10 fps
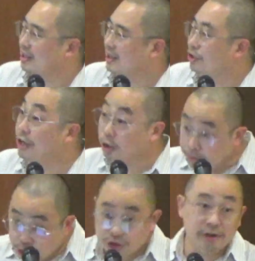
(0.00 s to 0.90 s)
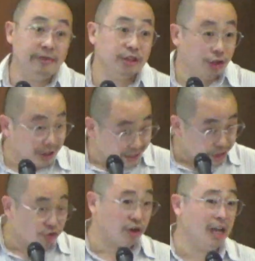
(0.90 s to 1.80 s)
You can observe it, you can
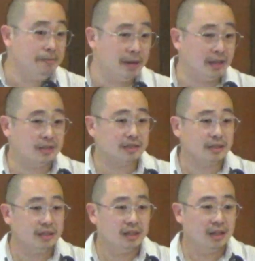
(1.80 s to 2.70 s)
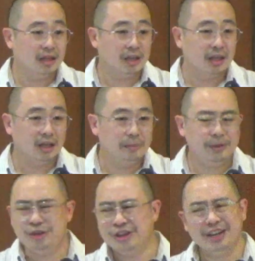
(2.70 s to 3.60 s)
describe it, but
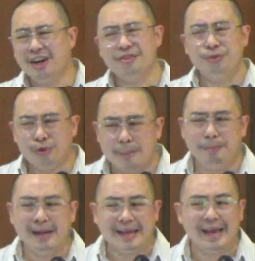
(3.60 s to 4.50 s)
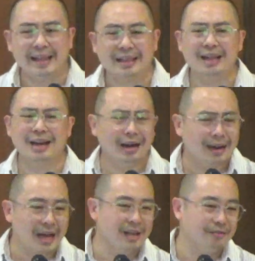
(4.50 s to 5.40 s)
you cannot replicate
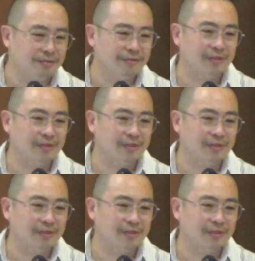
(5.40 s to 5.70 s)
life